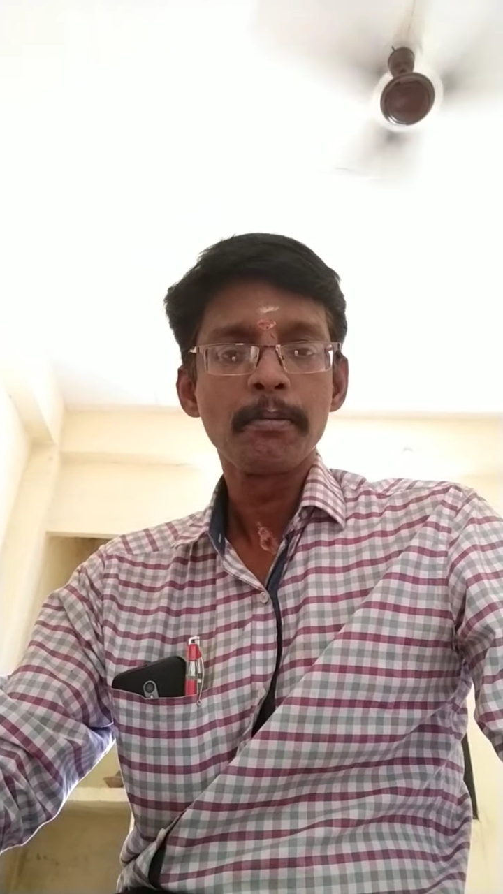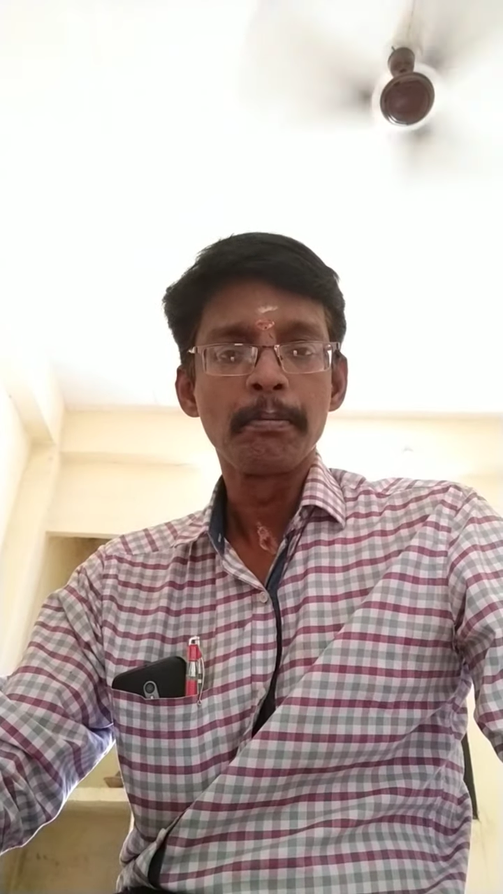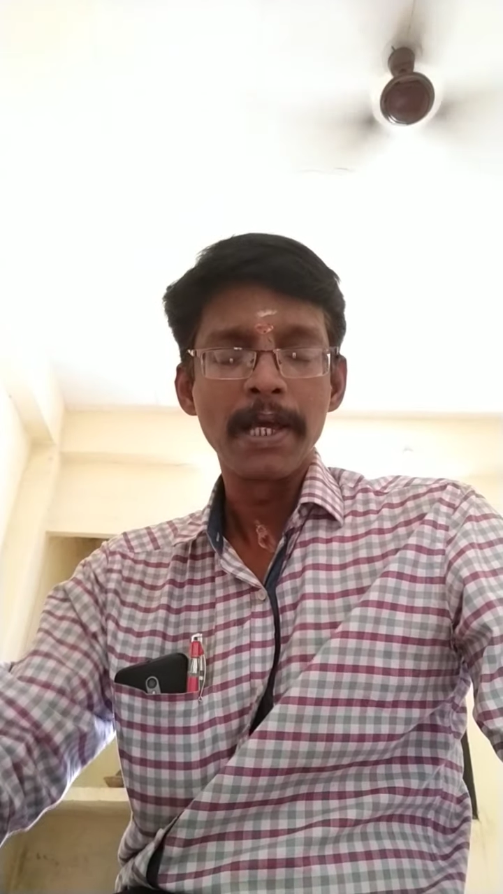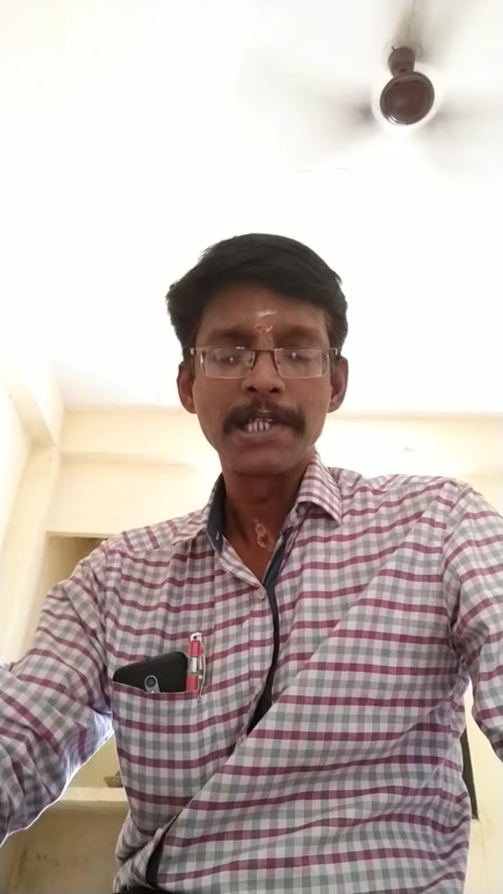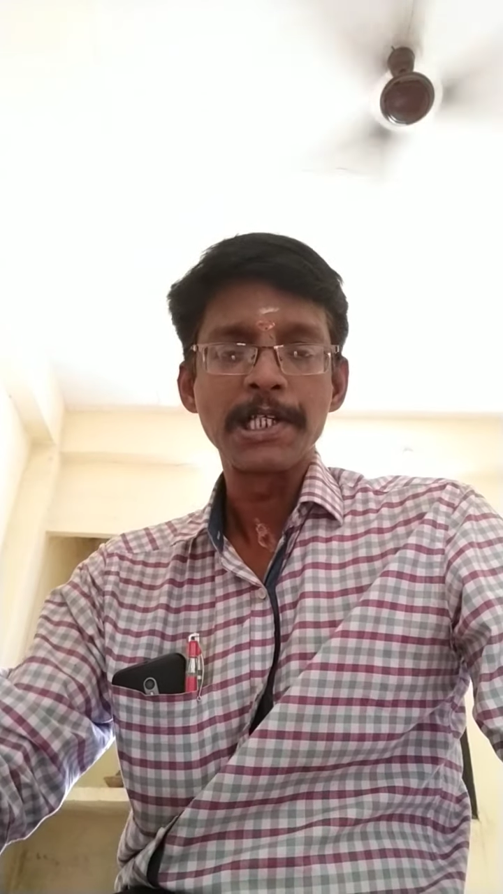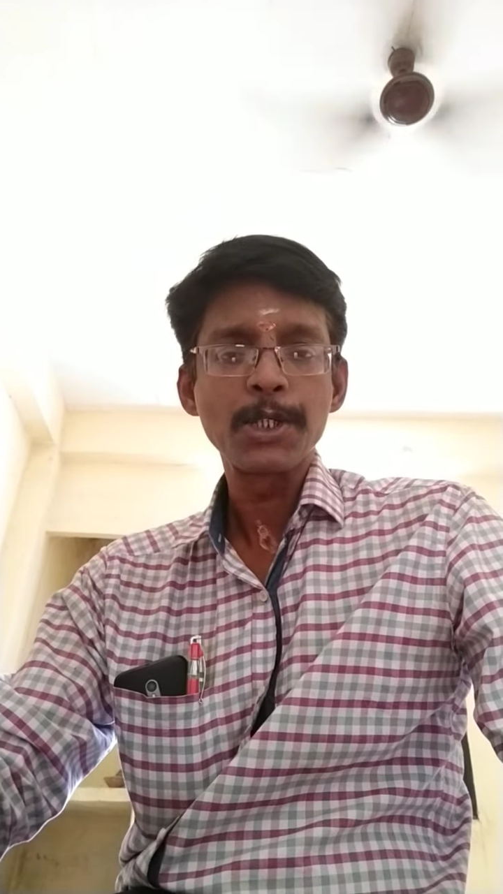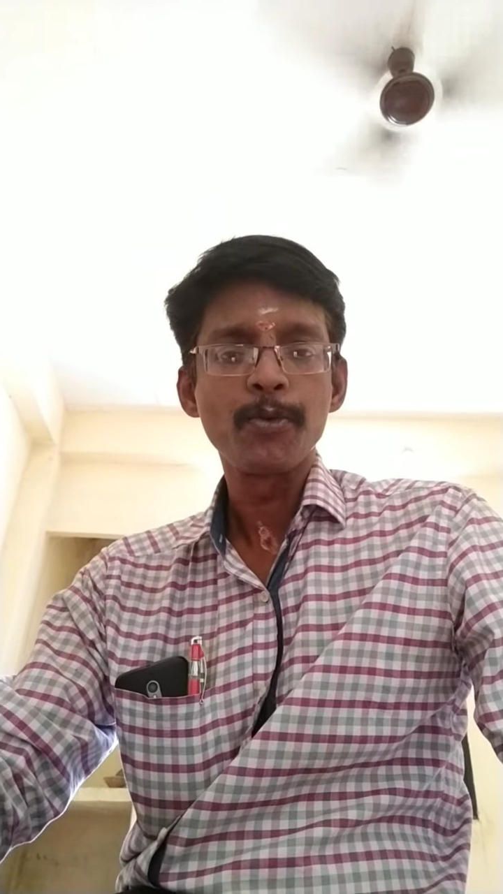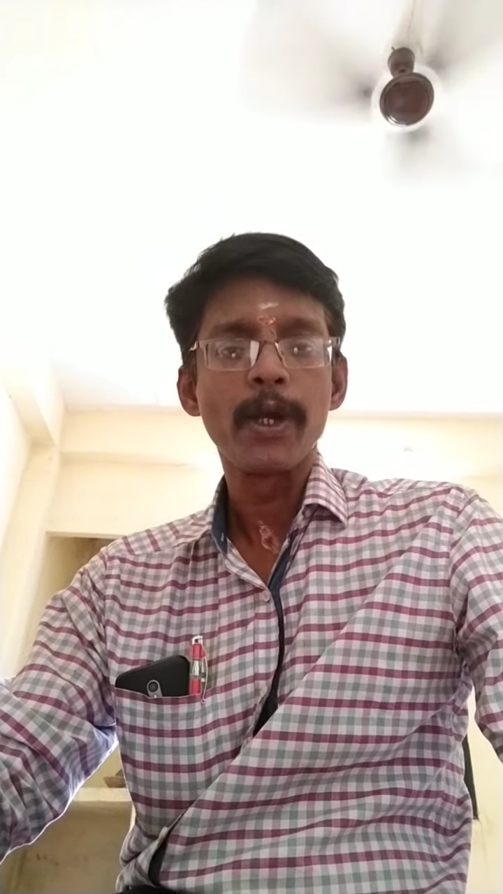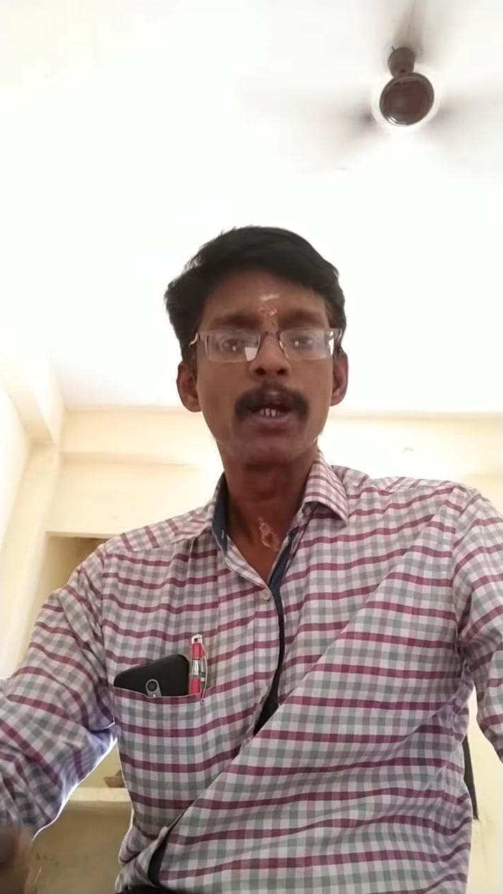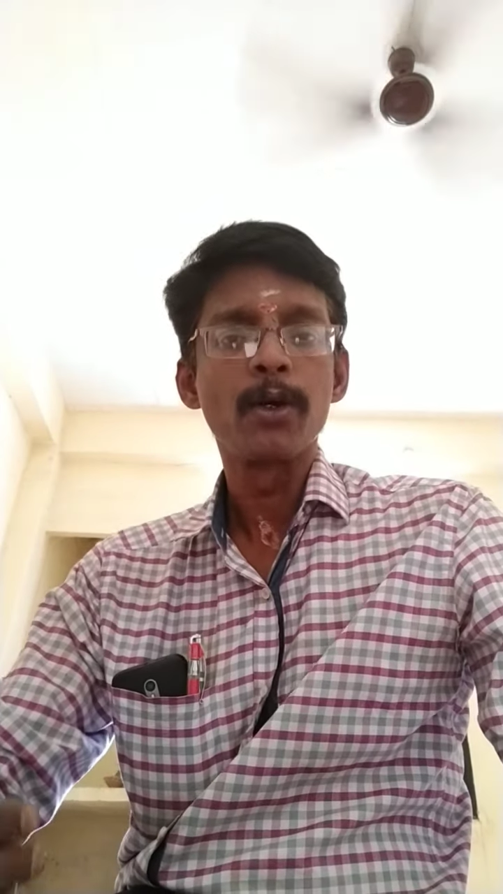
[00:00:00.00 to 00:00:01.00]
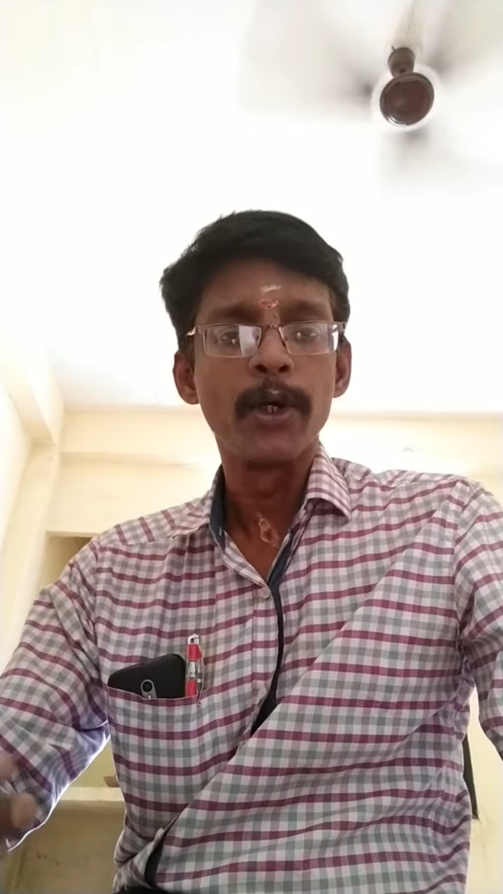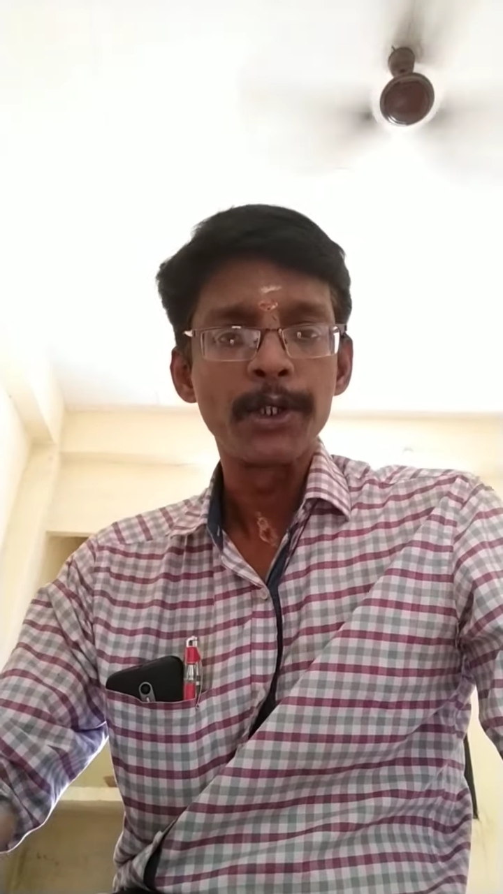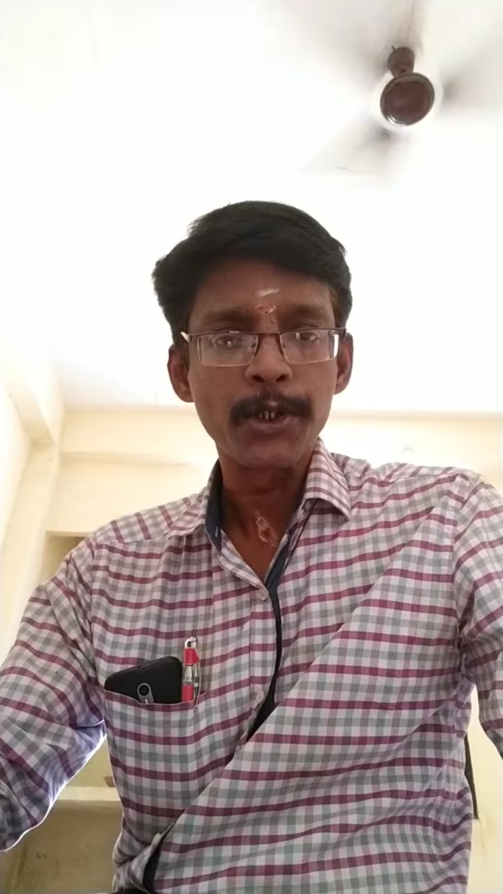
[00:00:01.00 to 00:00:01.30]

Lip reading: basis we are going